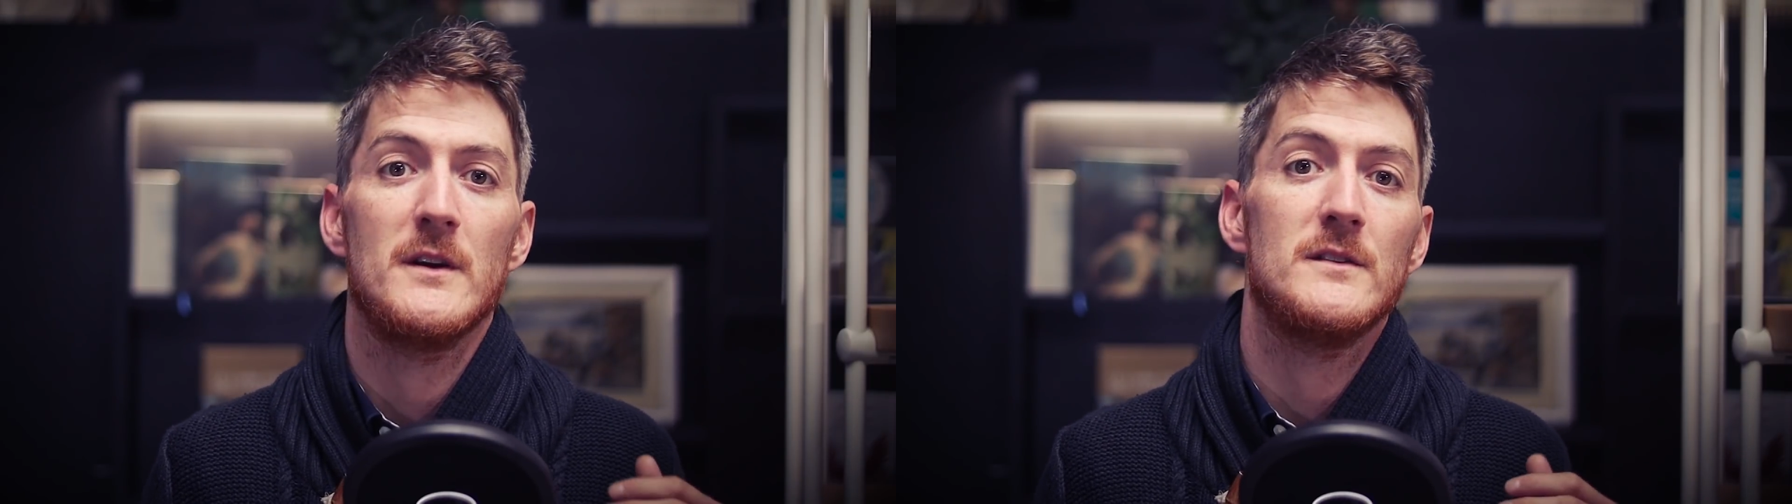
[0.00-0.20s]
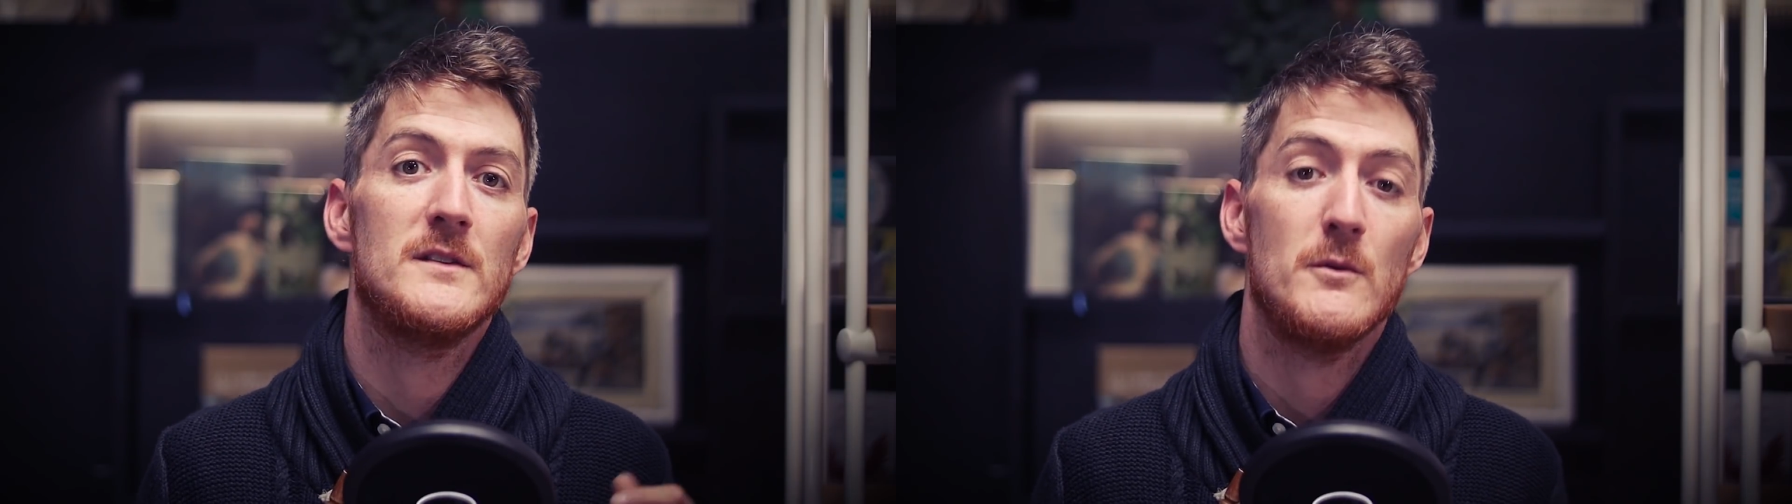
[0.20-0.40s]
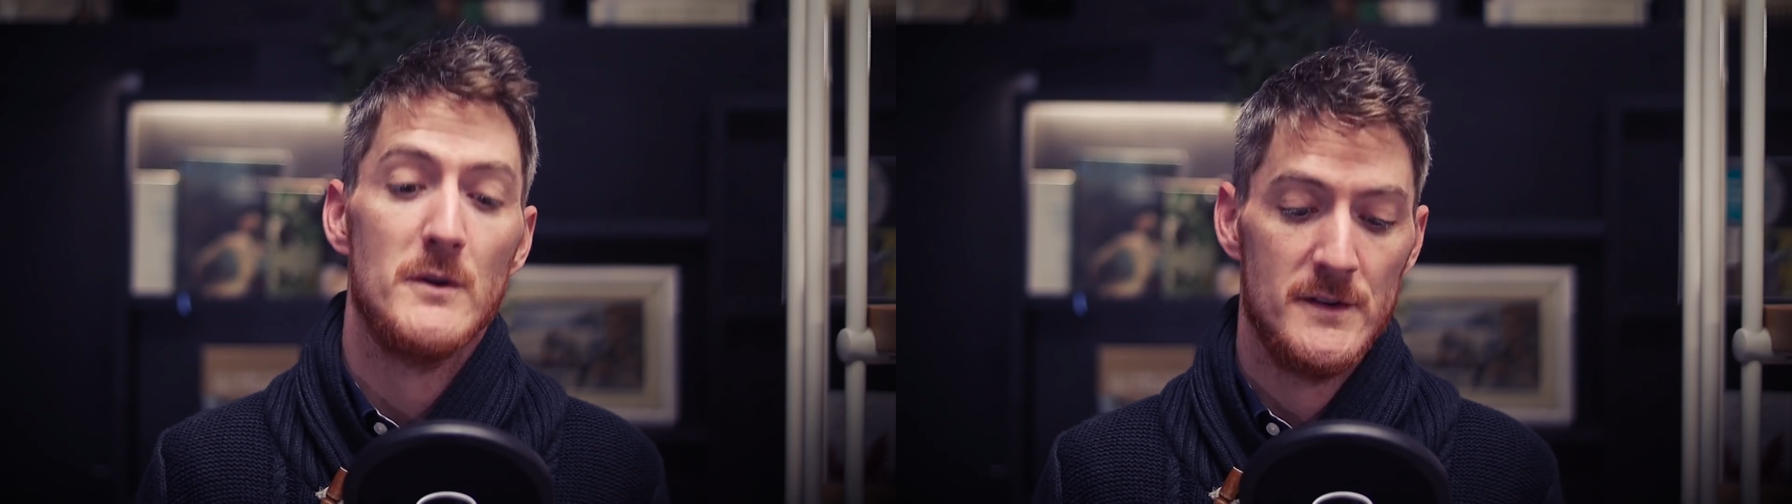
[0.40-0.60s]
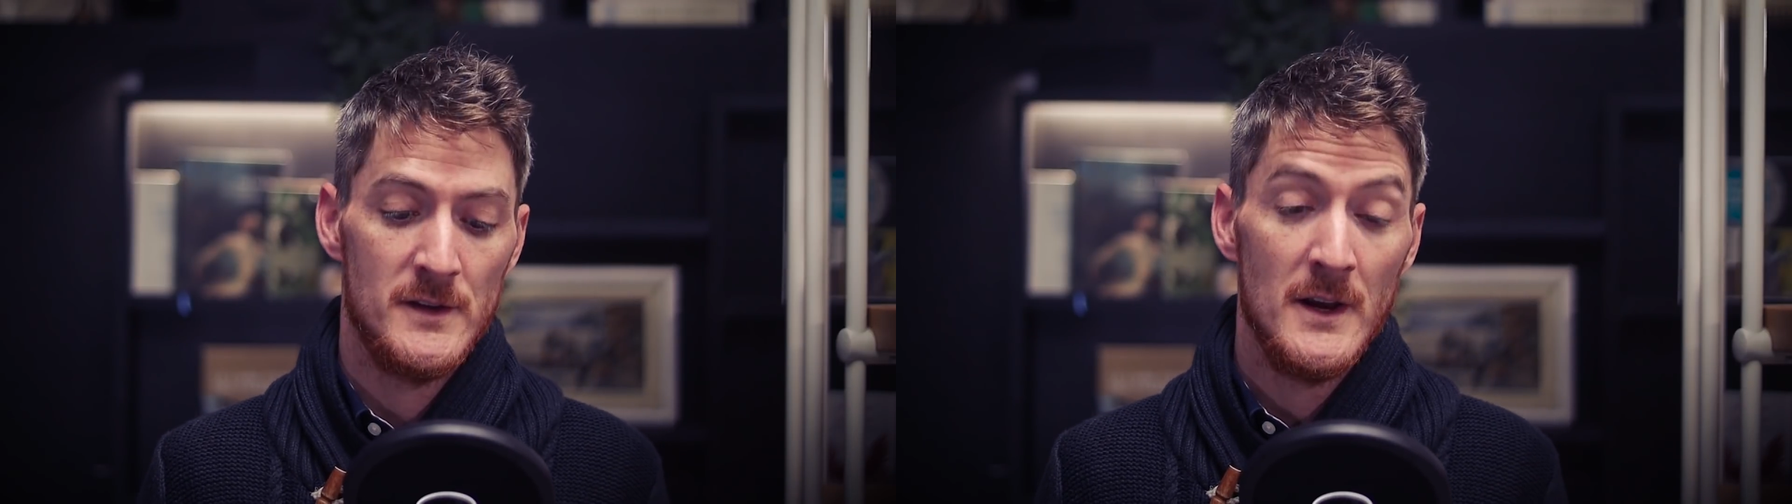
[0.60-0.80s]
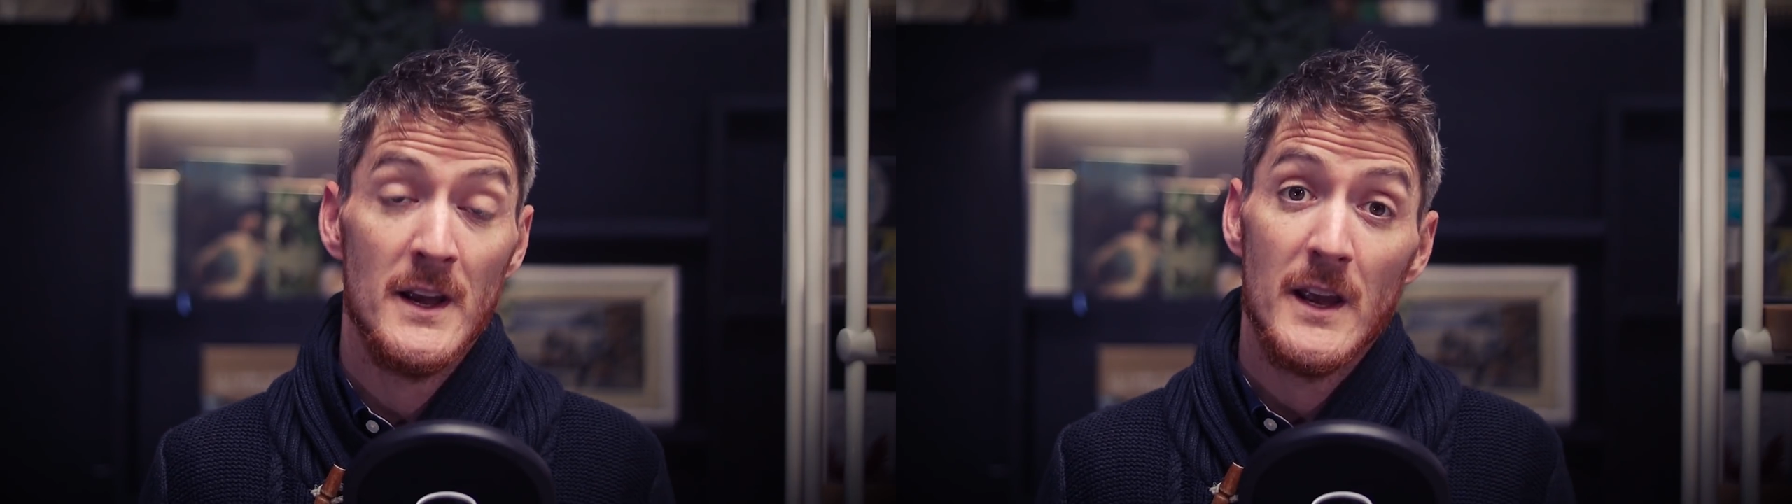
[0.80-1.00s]
a
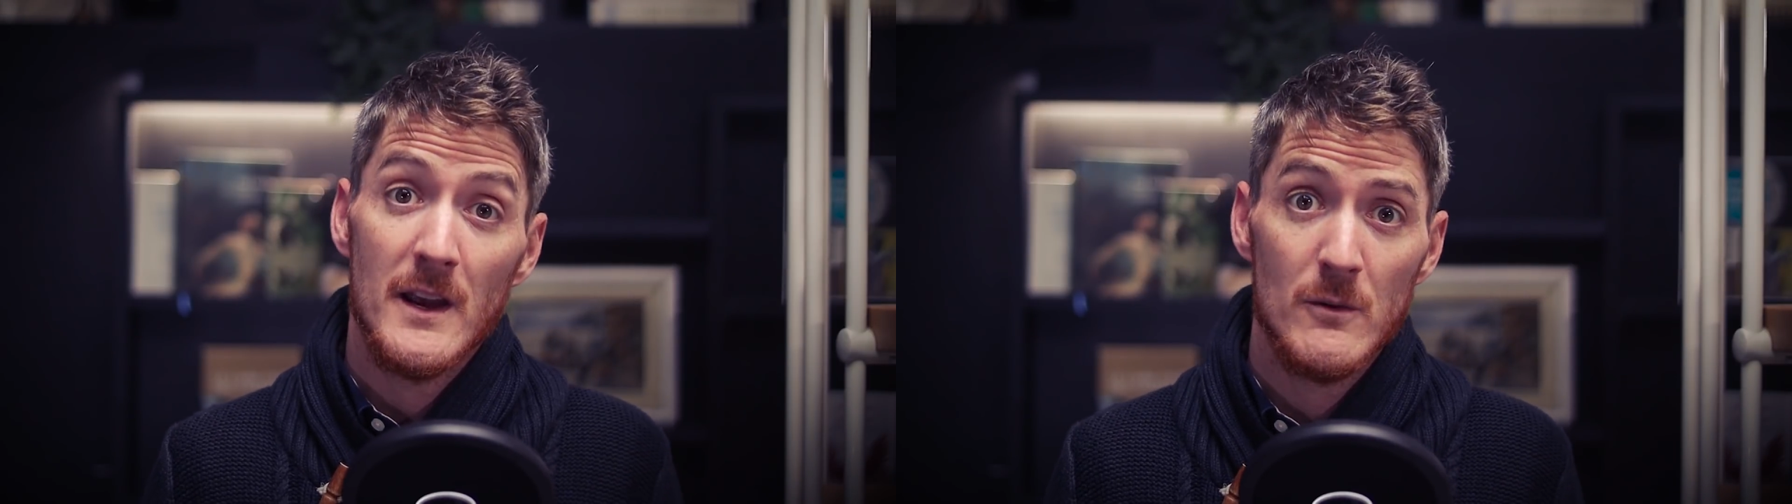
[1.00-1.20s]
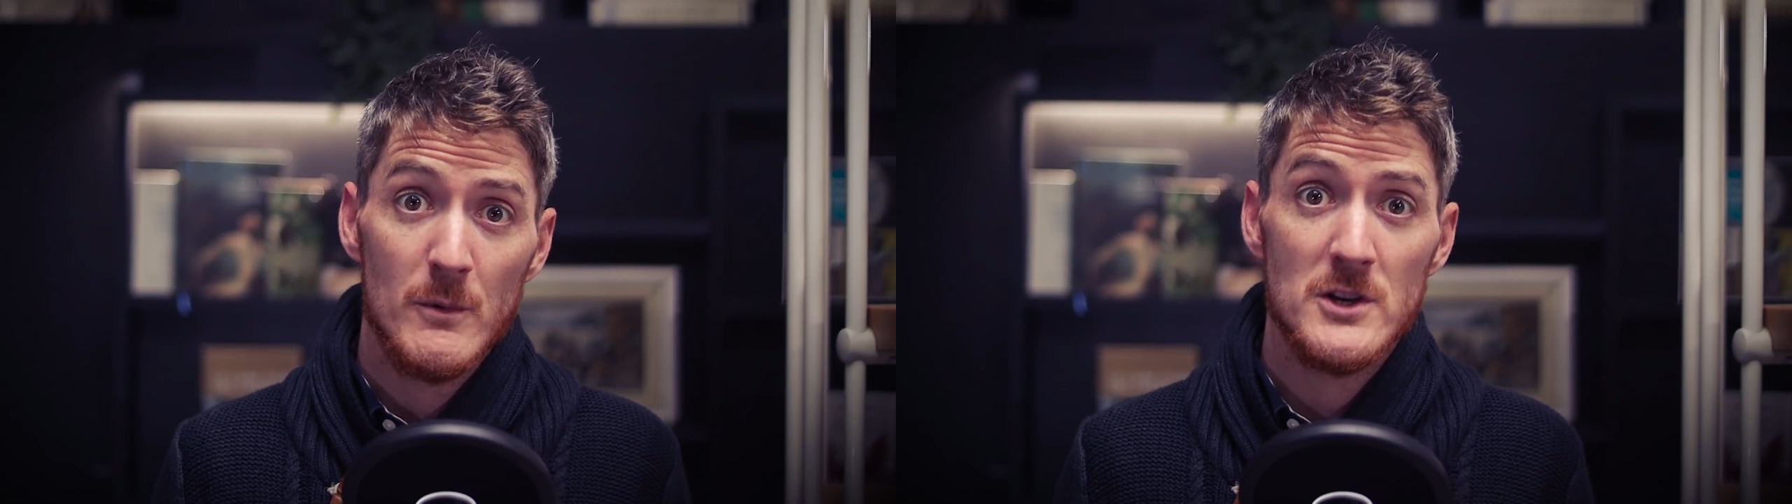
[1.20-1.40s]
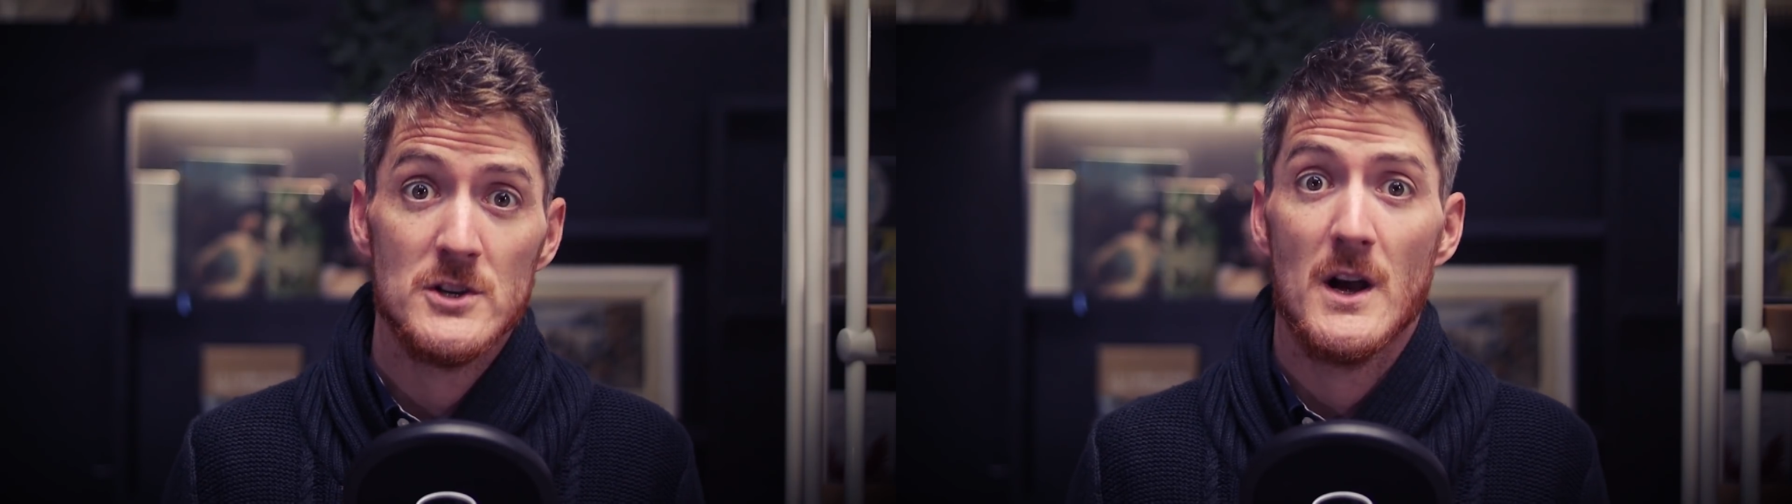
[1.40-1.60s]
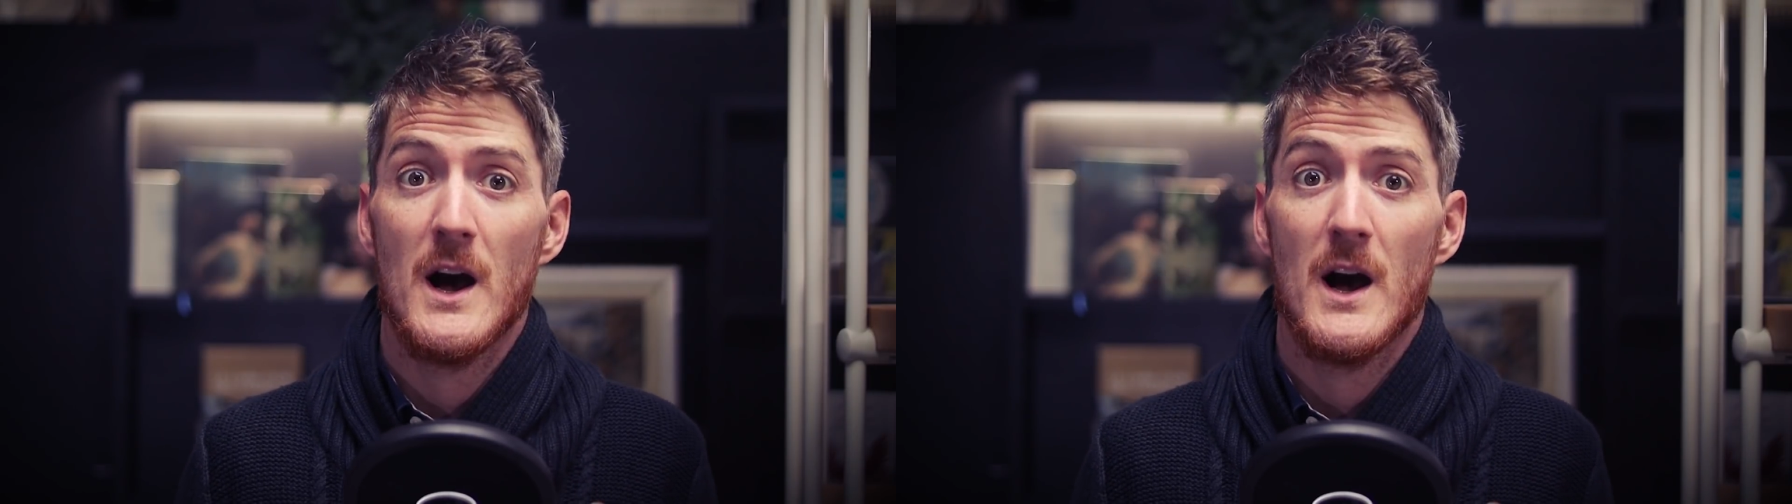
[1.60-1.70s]
series in which